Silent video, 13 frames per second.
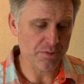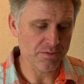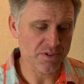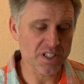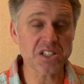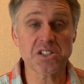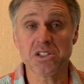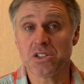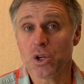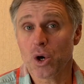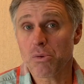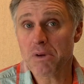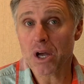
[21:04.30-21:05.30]
¿Se
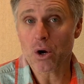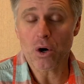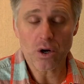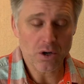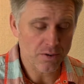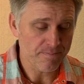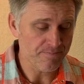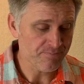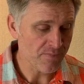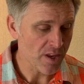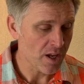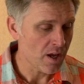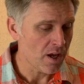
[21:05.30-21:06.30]
sintió mejor?
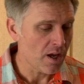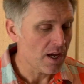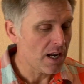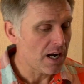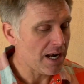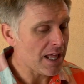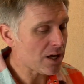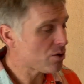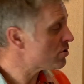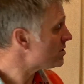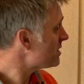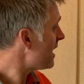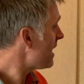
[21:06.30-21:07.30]
¿Le
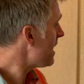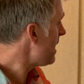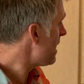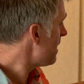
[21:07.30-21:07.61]
gustaría,